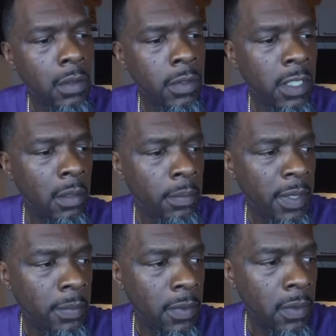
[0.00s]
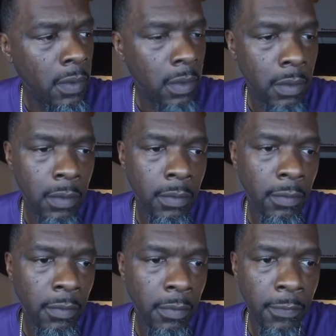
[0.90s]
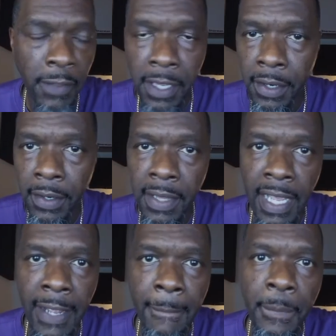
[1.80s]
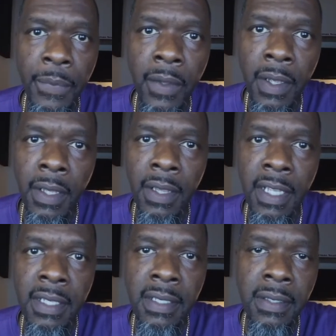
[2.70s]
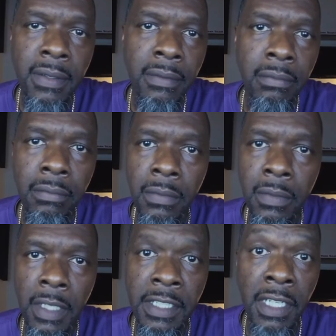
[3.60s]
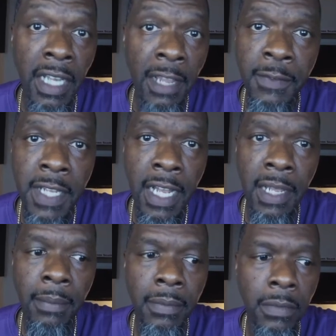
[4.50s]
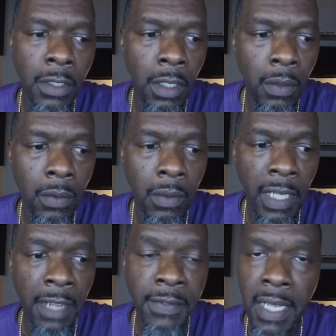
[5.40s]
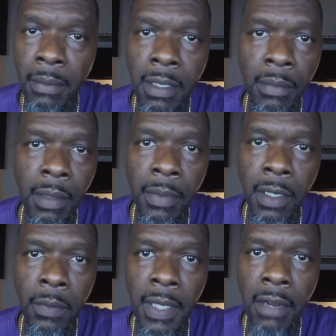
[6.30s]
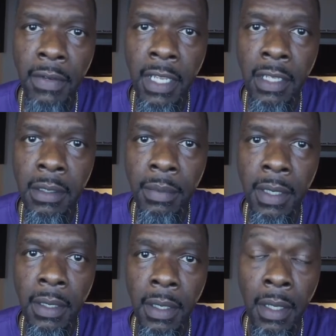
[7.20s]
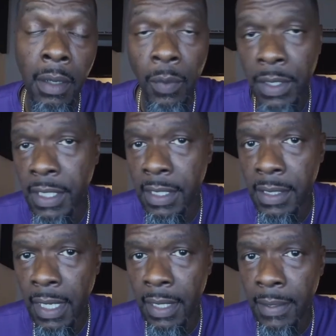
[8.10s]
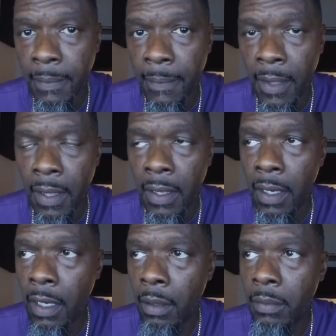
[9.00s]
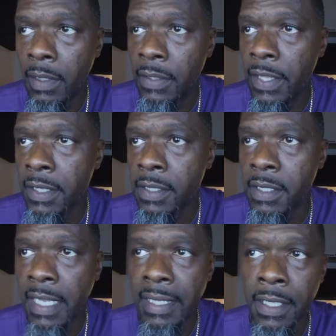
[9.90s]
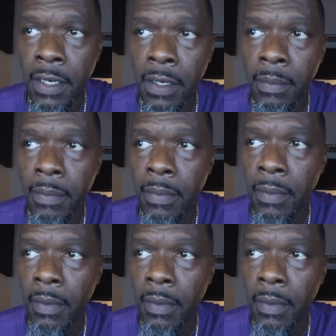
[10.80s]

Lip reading: some people figure that this is a lifetime, lifetime commitment or whatever the case may be, which it is not. There's a set term.